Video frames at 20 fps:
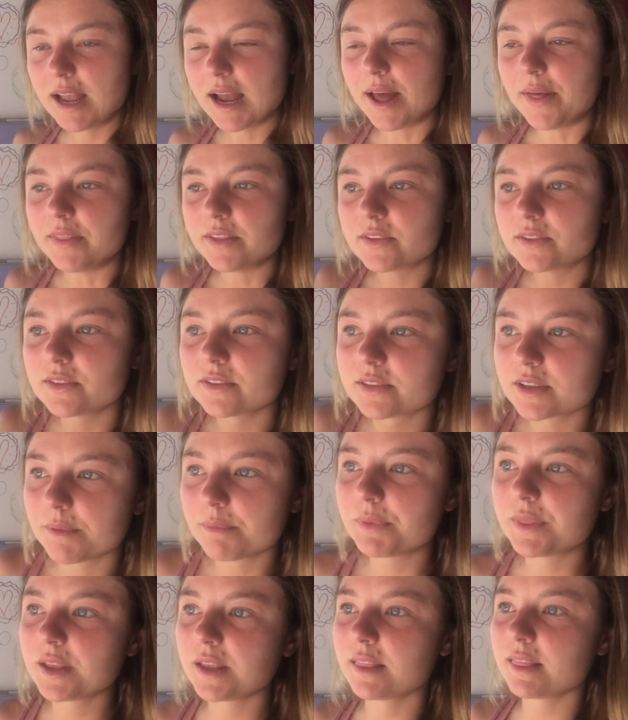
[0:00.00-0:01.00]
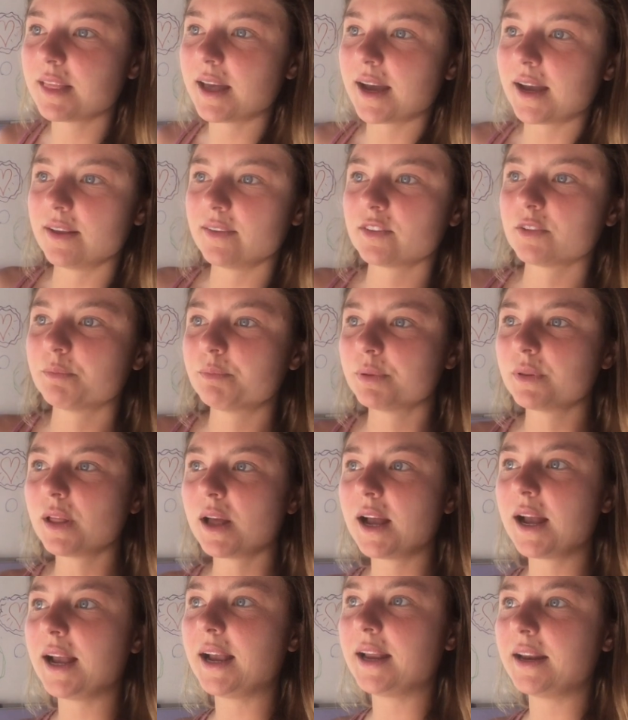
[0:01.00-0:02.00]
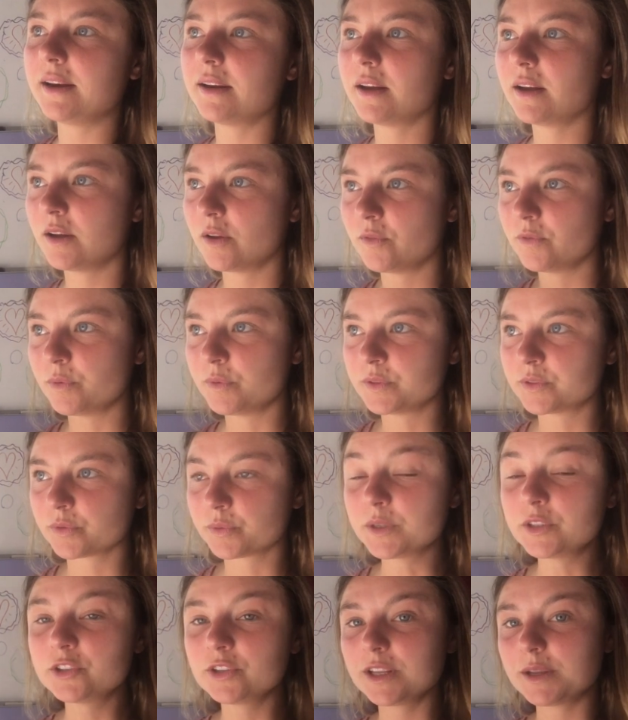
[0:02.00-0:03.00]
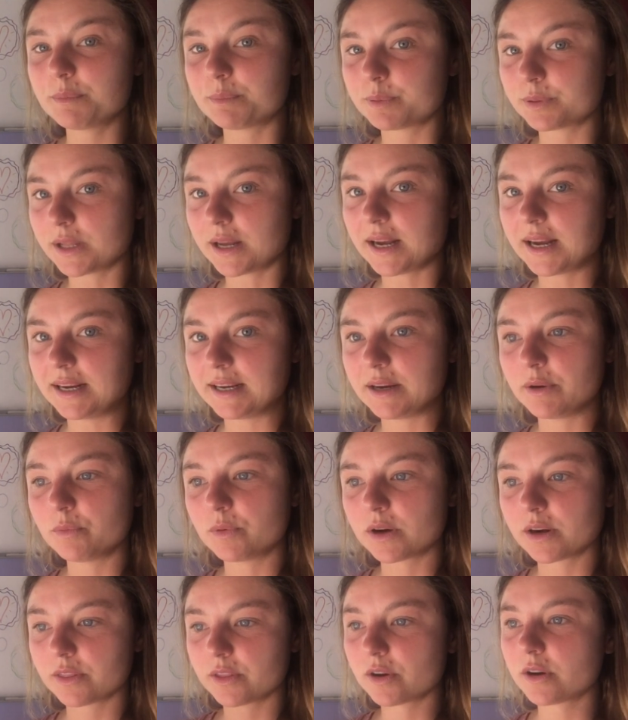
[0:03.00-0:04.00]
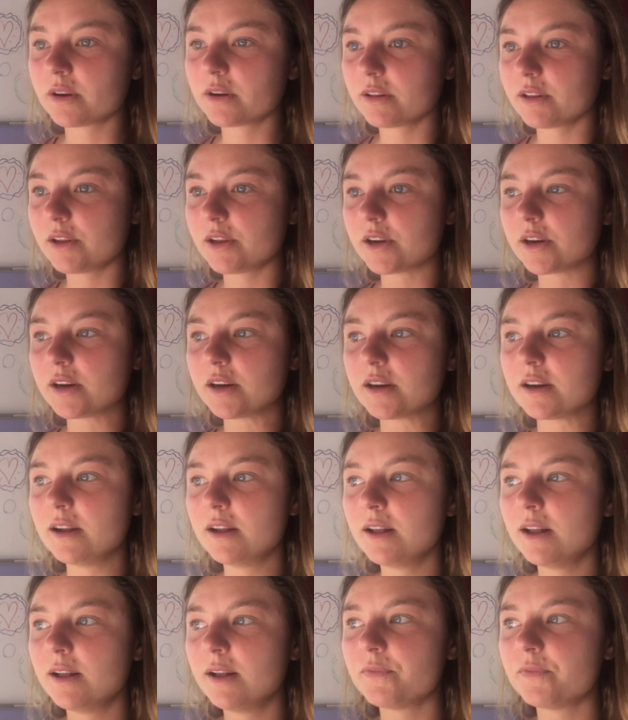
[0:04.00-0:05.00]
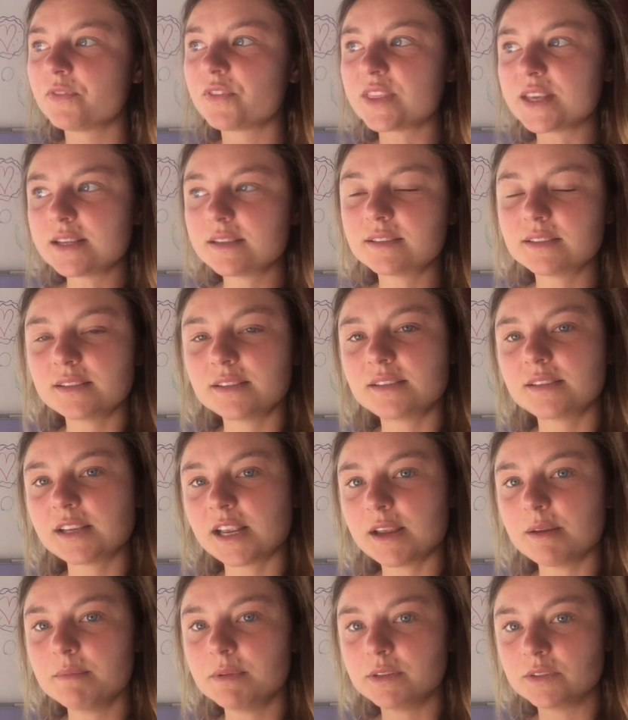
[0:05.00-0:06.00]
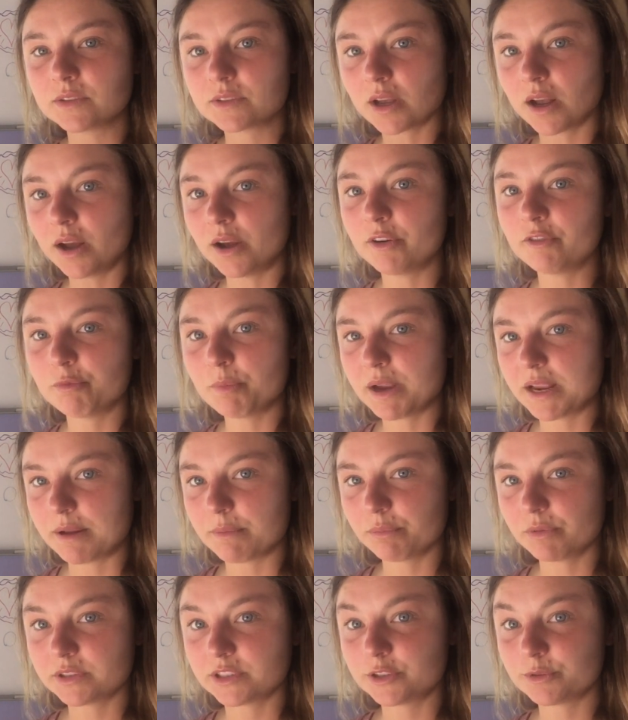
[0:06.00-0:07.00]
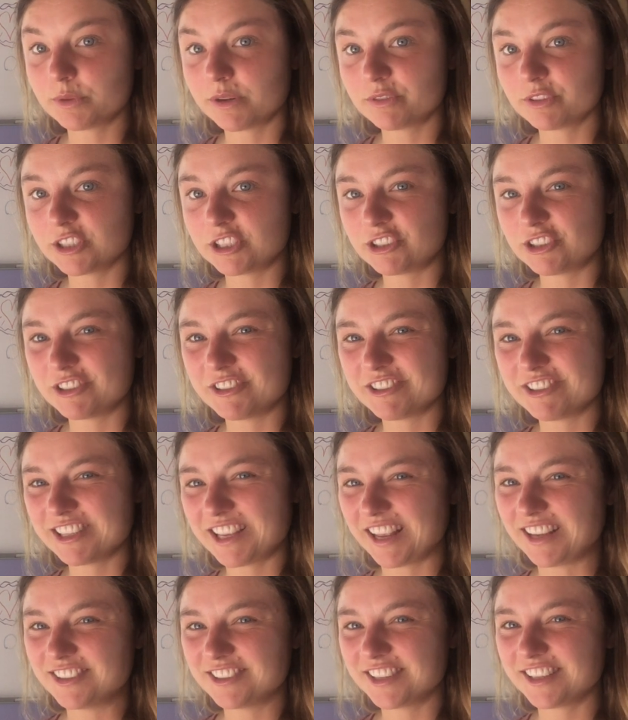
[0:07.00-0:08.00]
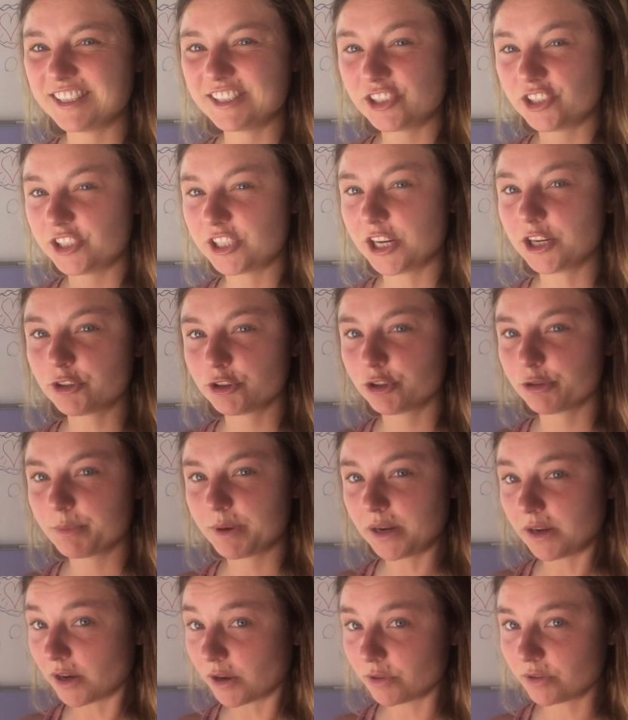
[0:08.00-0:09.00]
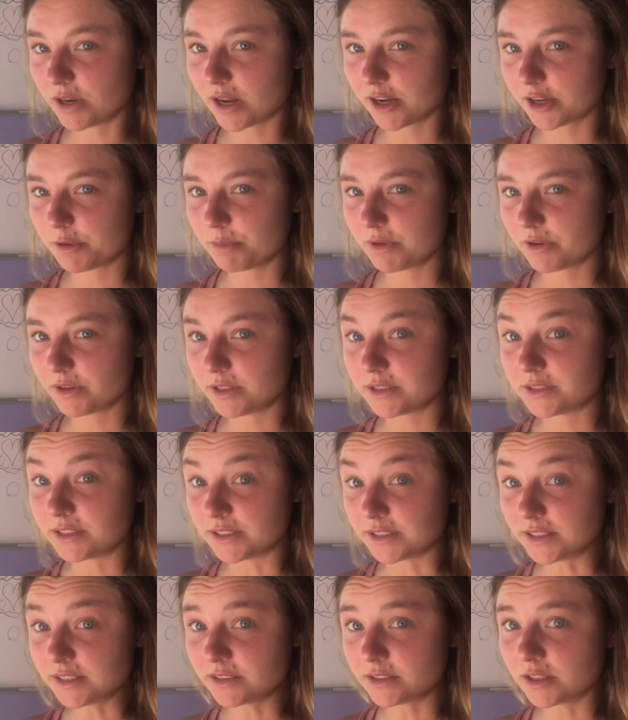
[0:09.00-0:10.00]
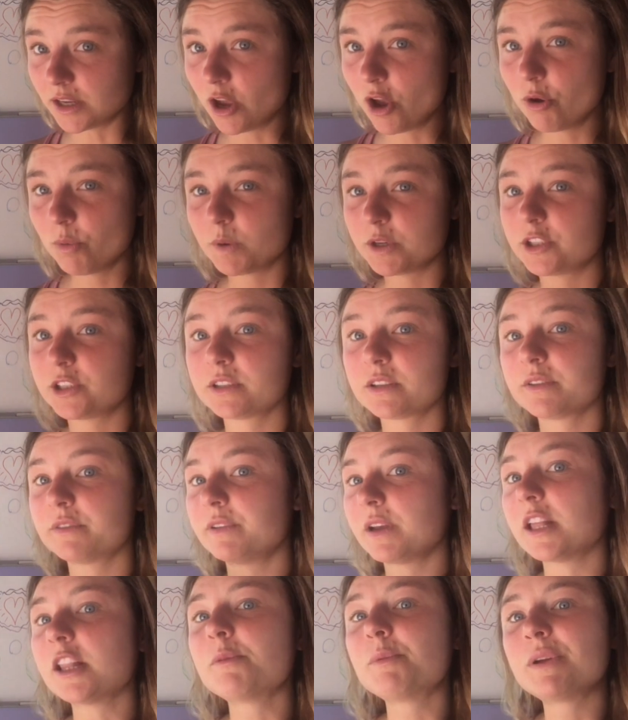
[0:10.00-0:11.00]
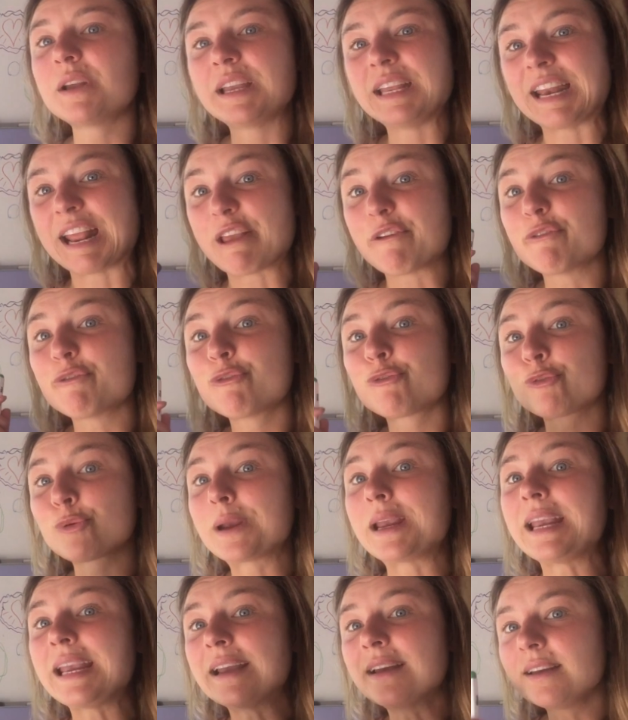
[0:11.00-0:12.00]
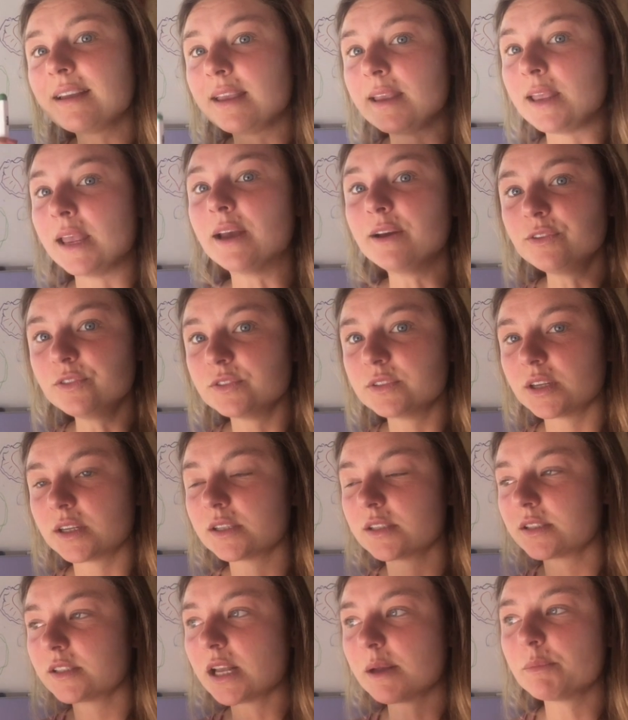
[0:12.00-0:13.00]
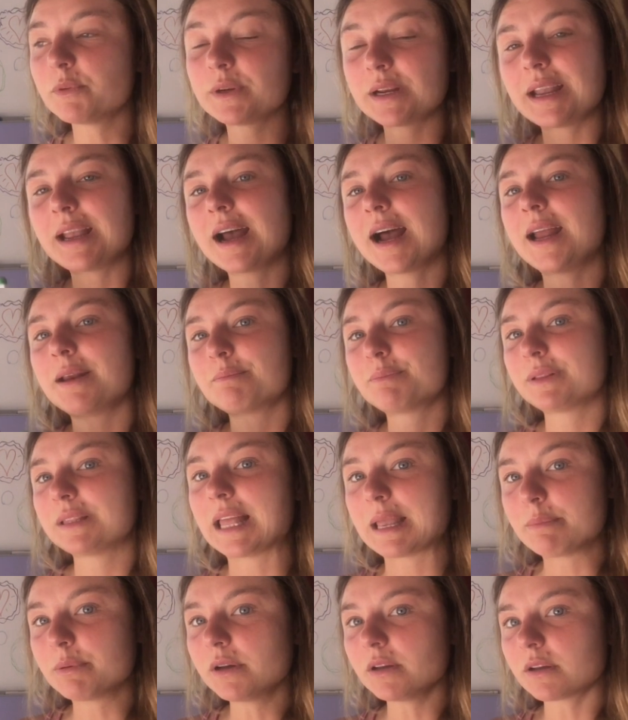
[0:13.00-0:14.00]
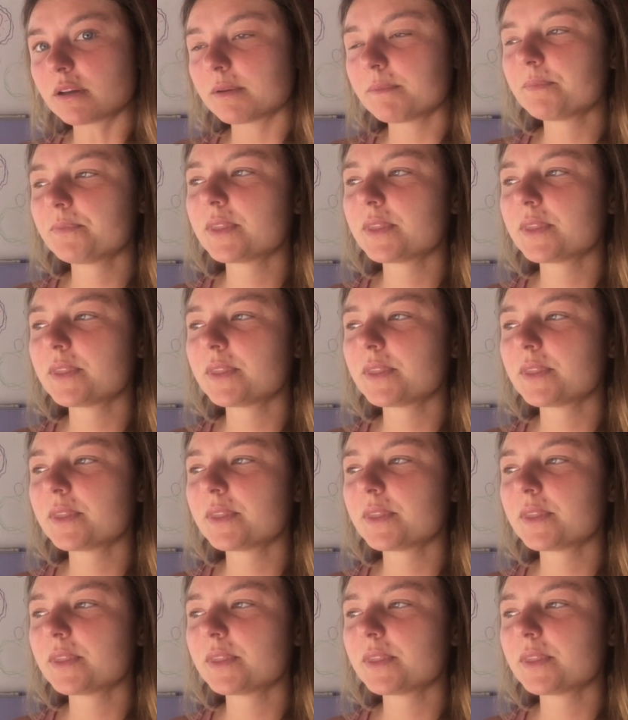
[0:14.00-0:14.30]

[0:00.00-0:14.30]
And this is something that is applied, uh, was originally applied in one of the earlier thesis statements of my implicit revelations case study shared through my known documentary series, which is available in a free gift, a summary guide playbook.